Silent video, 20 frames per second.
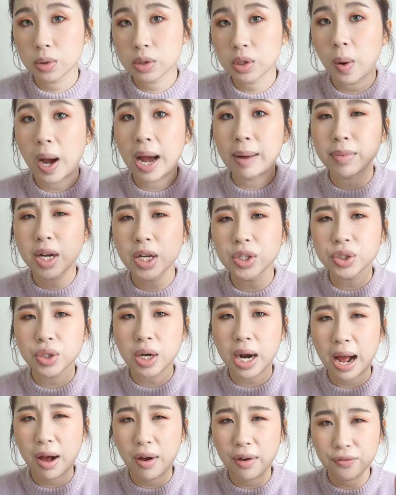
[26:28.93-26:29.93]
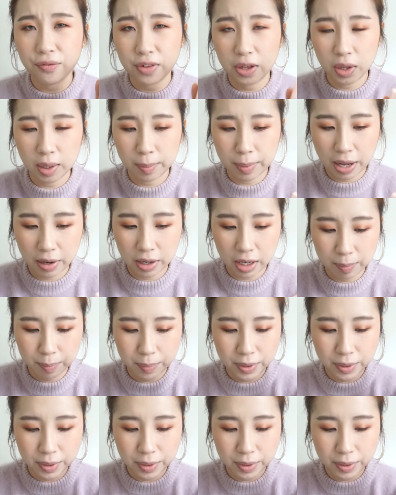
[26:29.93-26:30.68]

So I'm not sure how I feel about it,